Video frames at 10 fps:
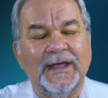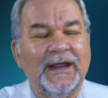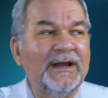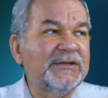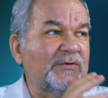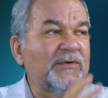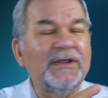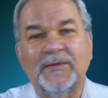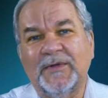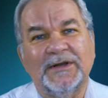And it's a
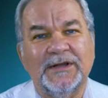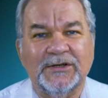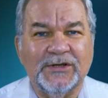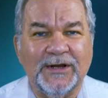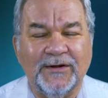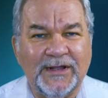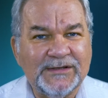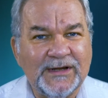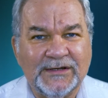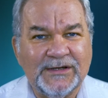really big dictionary.
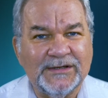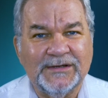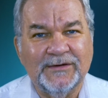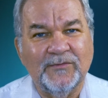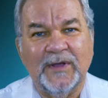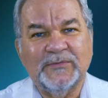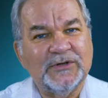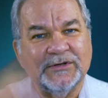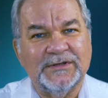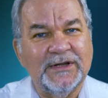It's not just
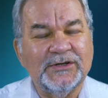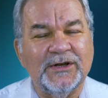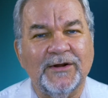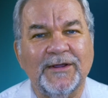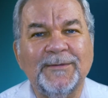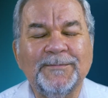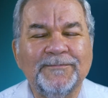Webster's dictionary.